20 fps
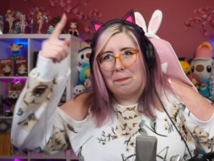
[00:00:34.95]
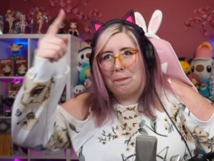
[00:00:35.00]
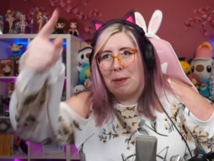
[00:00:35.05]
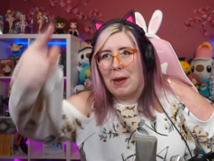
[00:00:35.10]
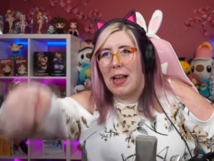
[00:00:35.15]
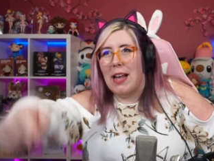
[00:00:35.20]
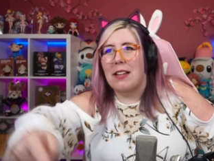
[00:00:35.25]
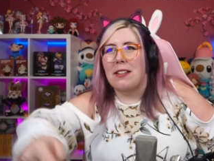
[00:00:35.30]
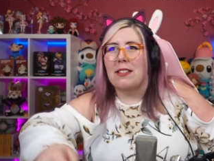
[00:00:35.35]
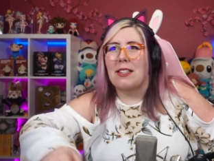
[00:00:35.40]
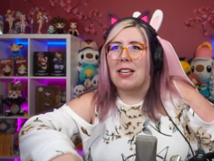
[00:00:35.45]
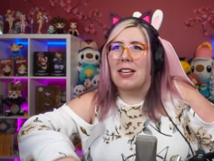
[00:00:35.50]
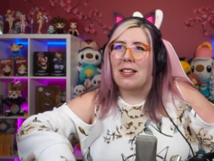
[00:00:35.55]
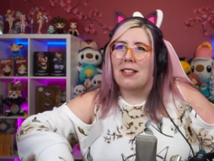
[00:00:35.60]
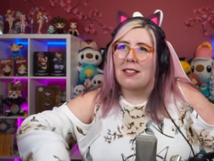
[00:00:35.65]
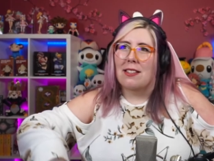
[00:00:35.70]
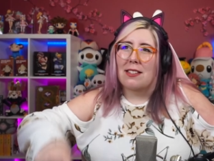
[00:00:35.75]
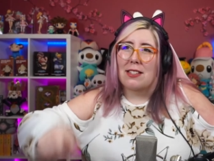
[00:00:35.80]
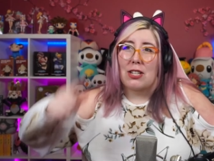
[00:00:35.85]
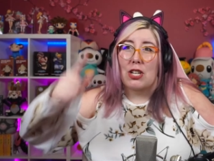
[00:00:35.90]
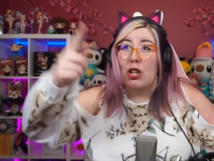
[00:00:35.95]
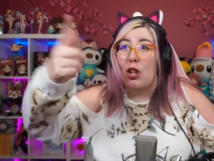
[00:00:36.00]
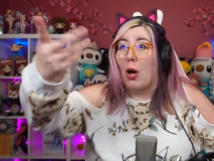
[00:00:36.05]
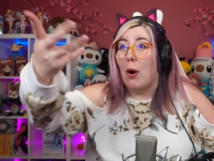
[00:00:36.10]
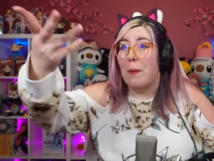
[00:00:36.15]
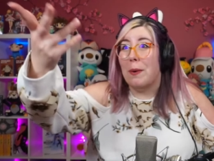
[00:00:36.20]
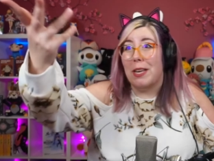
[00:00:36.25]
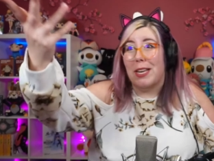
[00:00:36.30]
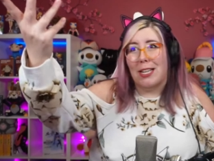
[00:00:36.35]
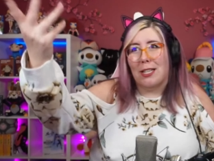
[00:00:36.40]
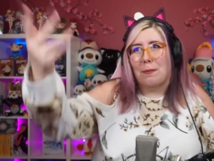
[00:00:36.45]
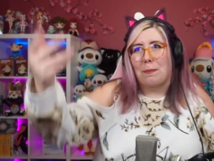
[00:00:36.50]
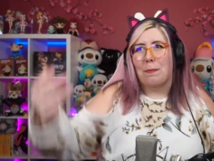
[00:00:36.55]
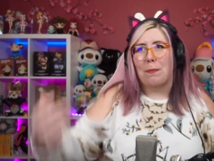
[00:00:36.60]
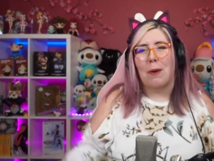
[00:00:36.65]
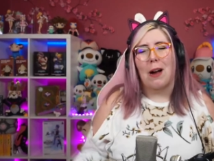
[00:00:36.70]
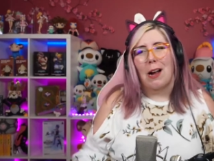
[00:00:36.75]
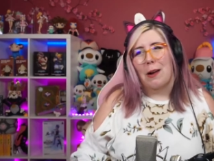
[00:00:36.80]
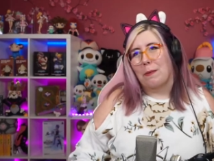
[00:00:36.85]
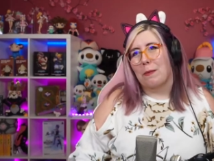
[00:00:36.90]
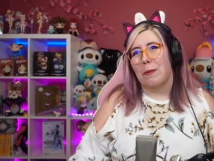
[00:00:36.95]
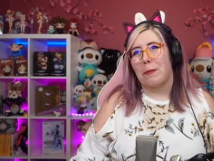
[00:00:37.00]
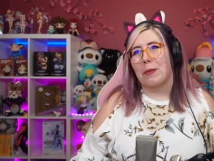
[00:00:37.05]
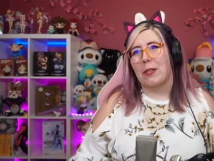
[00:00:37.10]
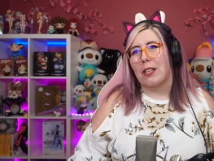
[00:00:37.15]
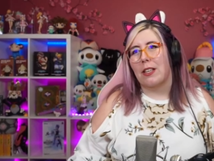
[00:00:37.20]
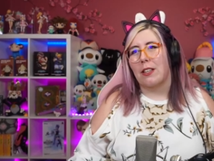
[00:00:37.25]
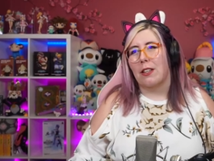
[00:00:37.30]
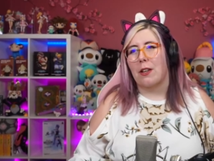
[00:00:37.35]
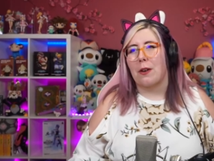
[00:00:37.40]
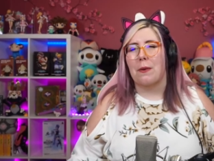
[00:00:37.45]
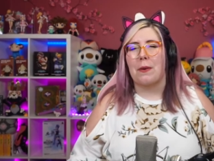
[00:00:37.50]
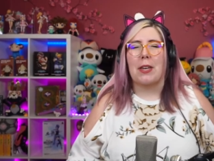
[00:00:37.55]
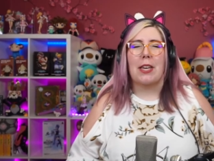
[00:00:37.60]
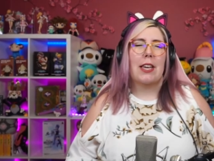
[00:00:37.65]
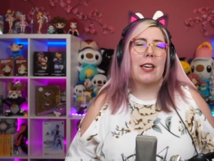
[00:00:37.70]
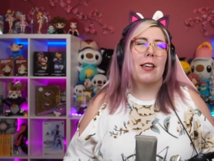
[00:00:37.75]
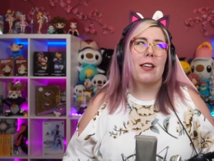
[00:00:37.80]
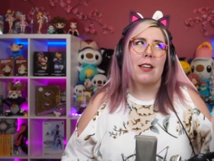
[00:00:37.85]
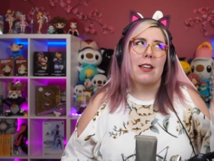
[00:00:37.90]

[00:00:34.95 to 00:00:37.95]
peasant chloe it's probably chloe